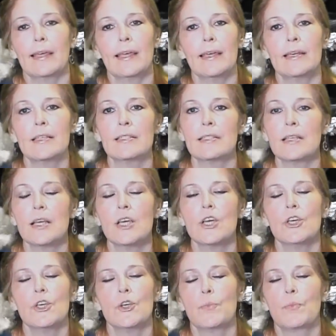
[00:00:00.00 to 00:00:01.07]
is
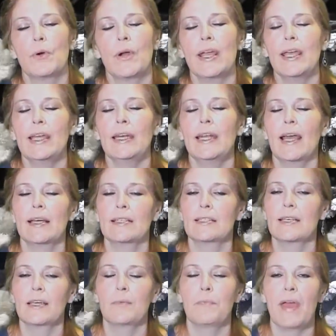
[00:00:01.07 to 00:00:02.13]
your brain has the
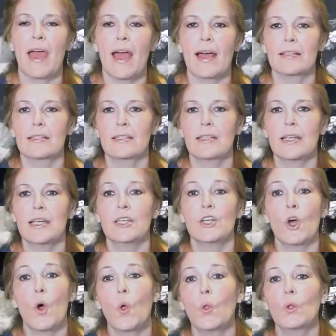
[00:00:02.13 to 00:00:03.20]
capacity to
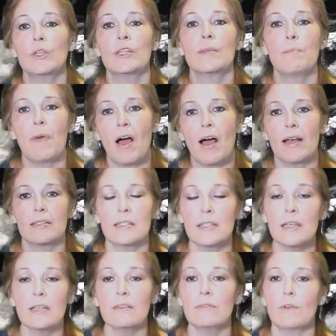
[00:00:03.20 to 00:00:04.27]
hold the positive